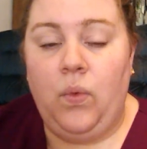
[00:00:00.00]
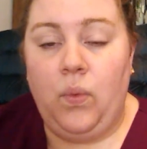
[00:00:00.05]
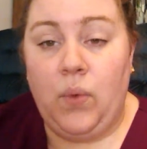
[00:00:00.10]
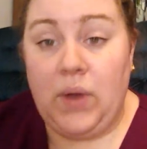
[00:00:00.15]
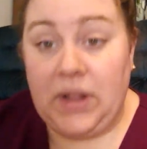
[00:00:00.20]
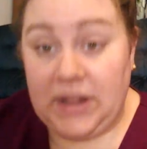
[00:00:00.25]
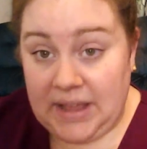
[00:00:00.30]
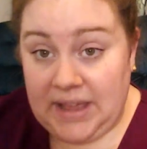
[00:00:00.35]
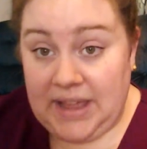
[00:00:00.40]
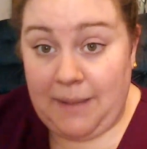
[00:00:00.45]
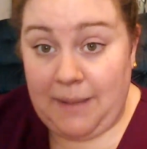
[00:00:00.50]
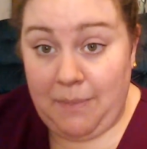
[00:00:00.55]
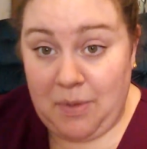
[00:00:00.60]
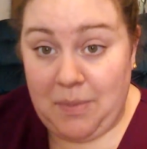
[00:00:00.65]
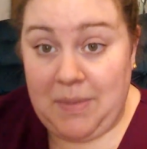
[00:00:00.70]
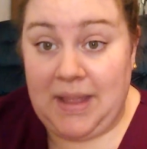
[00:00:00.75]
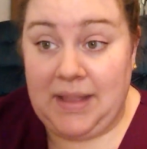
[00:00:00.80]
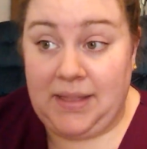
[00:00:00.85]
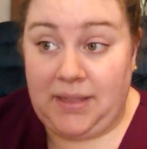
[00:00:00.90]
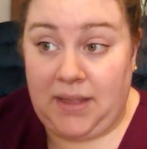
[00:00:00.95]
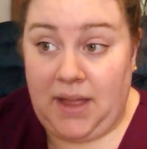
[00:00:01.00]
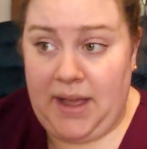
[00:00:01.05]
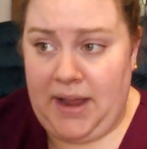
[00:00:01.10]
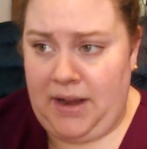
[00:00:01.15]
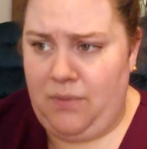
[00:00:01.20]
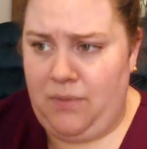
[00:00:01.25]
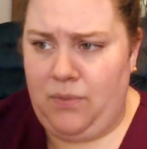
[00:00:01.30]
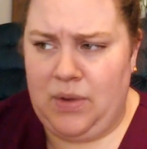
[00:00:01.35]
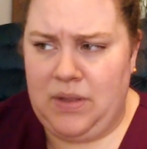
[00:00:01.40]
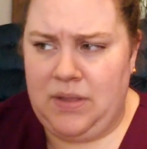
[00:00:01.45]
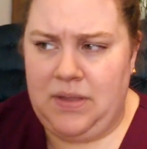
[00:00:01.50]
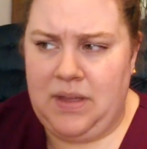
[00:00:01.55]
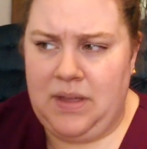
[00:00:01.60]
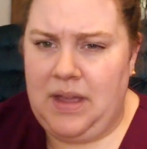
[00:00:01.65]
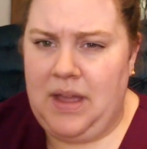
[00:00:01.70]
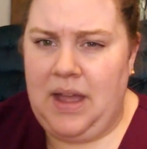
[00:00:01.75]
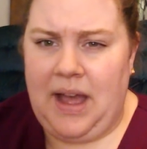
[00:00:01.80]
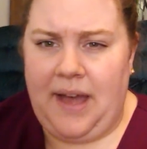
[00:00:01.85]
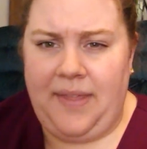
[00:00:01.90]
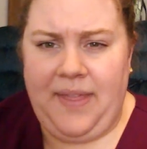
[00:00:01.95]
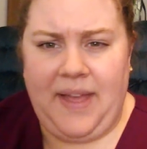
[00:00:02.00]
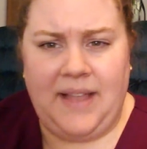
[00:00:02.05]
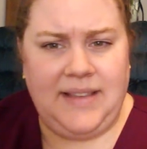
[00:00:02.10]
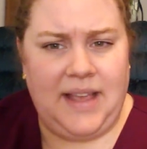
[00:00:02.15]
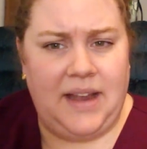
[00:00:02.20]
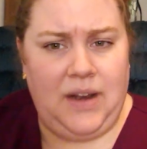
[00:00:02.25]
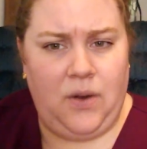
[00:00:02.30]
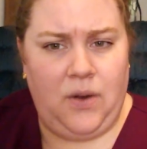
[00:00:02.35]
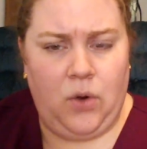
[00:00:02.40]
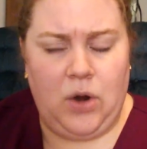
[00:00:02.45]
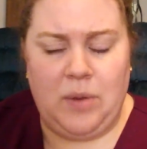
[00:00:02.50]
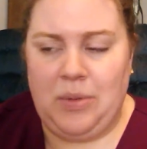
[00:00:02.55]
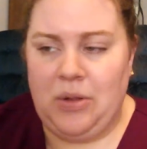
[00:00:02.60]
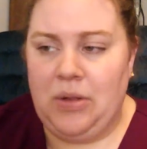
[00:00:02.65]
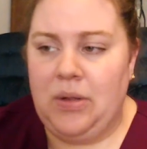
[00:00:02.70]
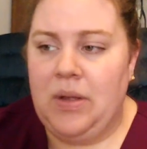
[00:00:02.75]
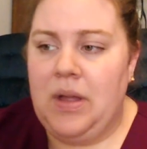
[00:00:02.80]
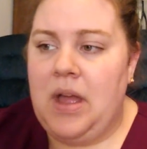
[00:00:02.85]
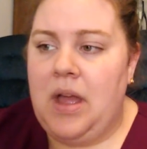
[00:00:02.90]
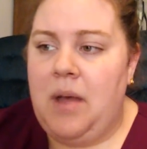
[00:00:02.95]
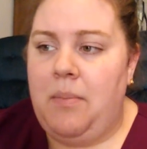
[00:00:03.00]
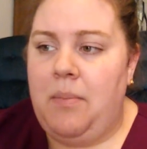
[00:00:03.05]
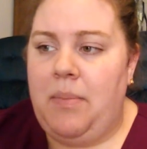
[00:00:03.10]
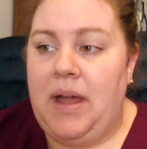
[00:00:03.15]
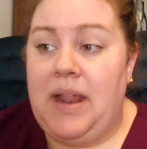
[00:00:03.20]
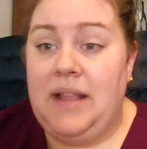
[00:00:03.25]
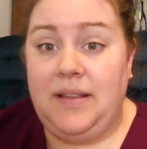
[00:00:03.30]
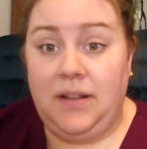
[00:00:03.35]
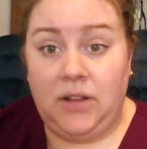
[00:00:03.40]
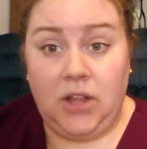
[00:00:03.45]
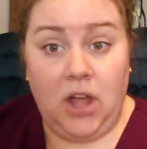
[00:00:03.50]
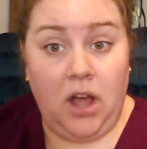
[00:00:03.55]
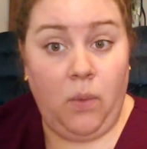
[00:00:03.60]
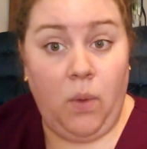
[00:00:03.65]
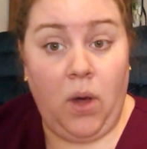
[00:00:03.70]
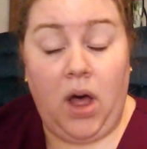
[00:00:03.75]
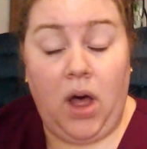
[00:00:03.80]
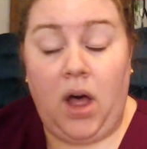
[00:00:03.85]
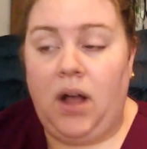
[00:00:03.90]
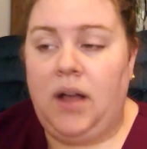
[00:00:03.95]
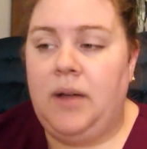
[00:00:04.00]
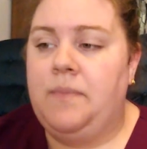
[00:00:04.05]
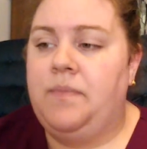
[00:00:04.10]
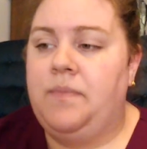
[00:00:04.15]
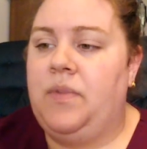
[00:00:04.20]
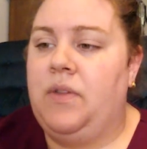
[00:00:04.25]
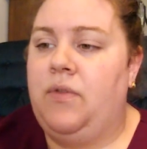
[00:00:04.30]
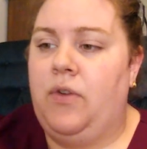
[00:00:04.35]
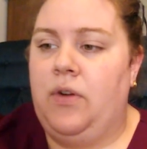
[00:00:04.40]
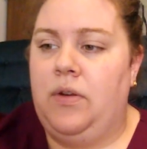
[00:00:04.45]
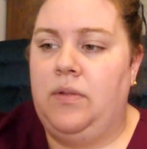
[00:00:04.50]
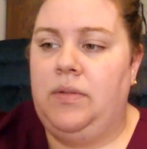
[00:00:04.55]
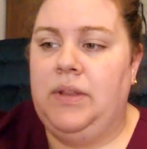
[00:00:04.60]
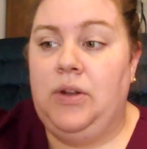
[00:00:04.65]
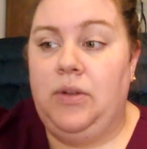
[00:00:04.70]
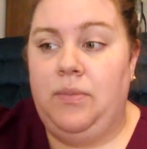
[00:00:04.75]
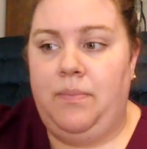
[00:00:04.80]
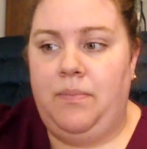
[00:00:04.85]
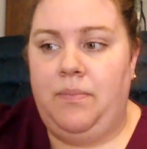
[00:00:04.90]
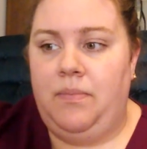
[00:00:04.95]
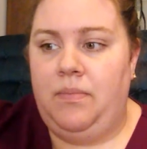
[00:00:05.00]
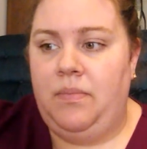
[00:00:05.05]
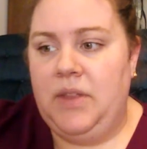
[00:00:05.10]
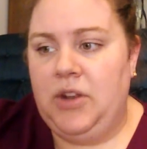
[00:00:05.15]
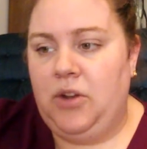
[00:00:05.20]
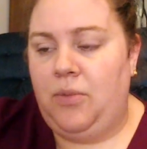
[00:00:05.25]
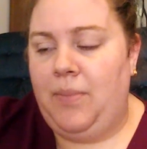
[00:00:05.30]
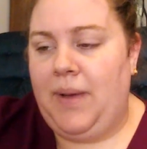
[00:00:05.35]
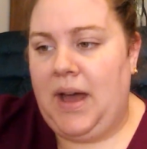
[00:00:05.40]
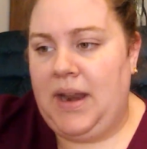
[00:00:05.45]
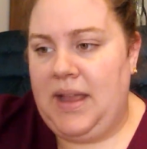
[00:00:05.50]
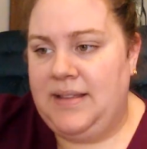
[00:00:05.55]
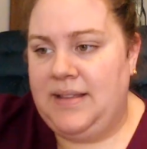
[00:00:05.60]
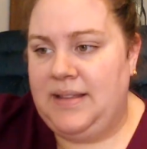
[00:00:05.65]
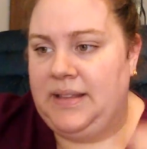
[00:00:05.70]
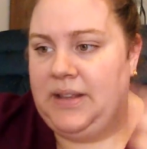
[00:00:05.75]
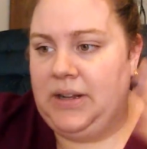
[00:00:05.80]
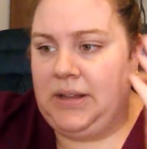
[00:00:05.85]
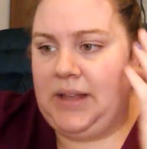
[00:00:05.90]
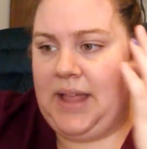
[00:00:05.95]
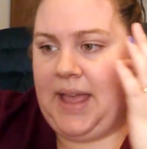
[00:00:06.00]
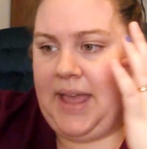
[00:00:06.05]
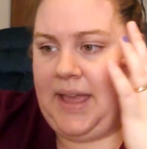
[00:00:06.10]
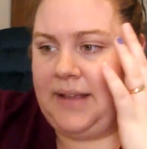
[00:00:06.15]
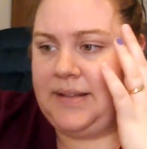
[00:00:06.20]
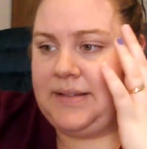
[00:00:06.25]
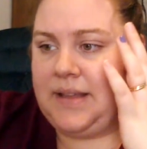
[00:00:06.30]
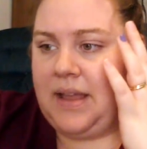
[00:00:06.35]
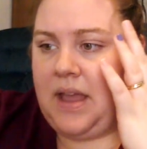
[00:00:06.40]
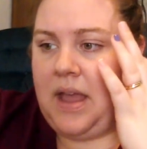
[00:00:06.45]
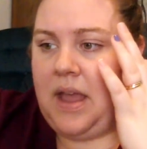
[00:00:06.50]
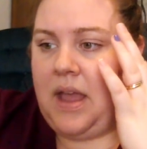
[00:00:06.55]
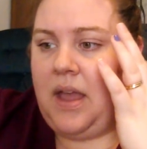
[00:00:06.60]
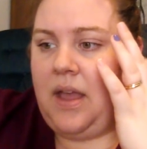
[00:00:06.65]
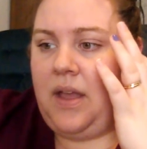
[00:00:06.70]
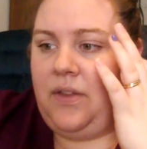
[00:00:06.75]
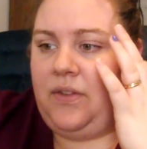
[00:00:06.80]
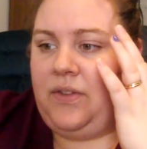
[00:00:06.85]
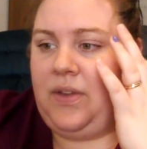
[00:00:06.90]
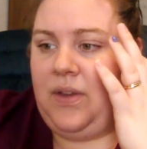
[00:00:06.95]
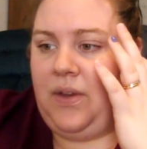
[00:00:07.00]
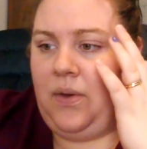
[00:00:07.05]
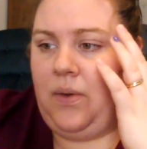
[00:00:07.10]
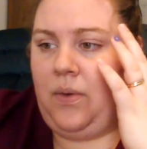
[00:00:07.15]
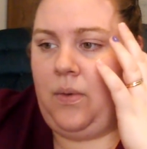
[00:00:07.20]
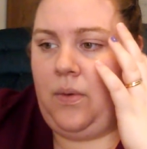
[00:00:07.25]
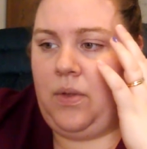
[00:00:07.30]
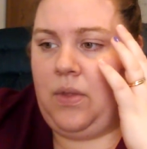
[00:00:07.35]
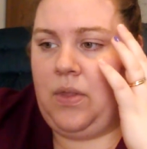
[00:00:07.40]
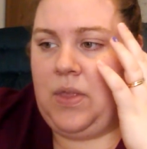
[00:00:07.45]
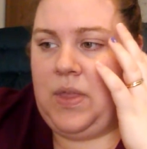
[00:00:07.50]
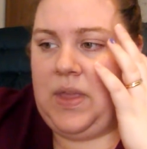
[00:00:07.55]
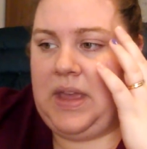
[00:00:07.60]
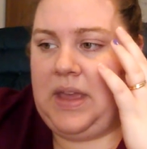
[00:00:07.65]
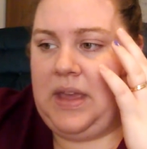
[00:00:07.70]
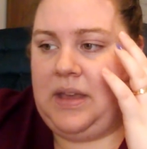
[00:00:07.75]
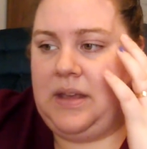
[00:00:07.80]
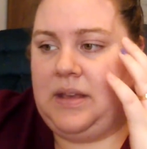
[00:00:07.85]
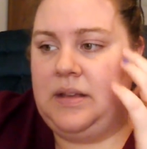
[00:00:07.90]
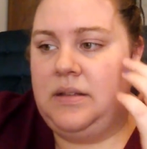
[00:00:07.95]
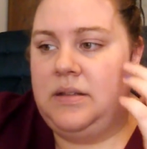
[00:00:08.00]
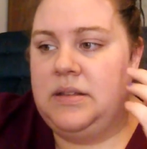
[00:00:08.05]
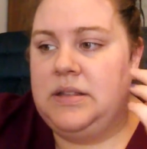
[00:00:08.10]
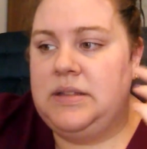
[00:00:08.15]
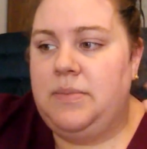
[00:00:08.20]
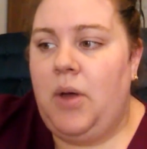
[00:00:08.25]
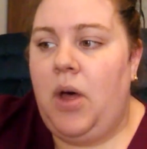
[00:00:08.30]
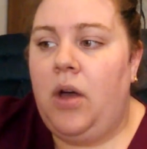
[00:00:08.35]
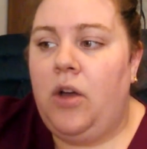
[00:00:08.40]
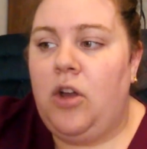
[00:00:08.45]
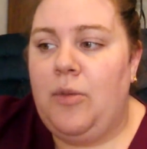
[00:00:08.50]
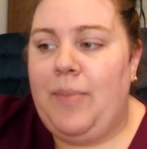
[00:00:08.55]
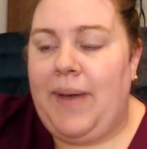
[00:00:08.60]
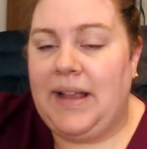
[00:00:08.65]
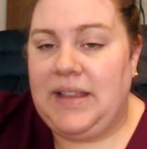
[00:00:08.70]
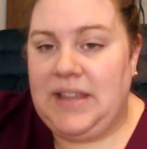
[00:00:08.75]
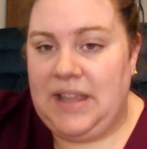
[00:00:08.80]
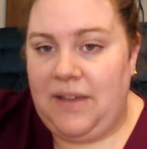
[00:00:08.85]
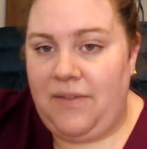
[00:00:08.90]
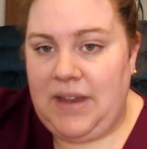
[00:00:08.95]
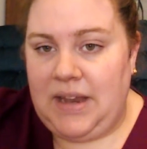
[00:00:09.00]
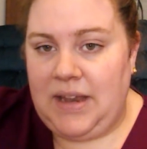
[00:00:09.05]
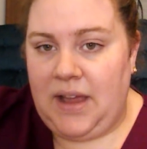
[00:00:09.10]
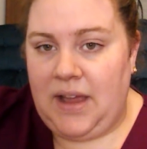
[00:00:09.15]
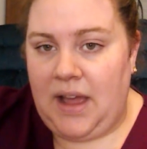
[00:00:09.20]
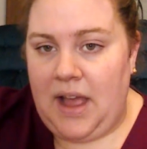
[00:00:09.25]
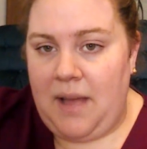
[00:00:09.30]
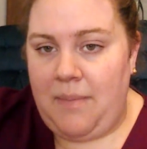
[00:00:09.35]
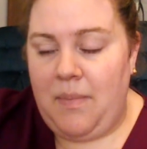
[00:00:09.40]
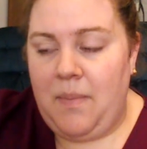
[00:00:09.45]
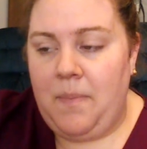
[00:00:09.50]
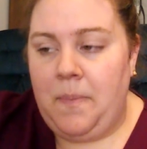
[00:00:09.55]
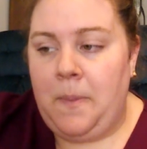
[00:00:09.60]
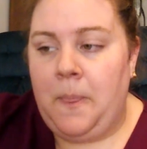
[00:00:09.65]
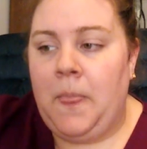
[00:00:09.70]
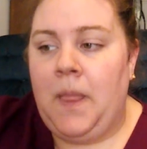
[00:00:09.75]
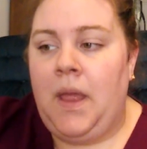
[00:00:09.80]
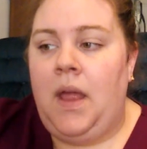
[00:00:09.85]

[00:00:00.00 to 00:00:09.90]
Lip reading: really keep them in line, without that sounding horrible. But it's a long walk for little bodies and little legs. So the small group activity time,